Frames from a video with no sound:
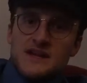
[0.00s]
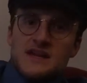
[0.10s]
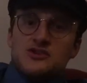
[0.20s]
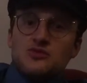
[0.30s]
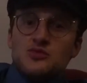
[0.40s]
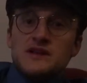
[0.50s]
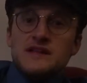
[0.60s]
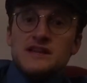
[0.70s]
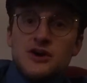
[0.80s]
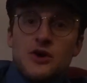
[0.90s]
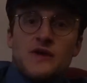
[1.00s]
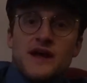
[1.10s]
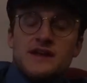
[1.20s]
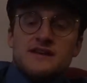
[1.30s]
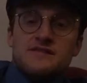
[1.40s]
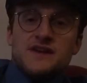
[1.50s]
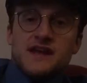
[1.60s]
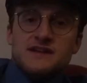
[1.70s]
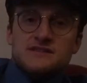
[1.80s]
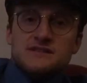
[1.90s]
Can you really know that in
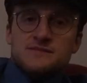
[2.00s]
advance?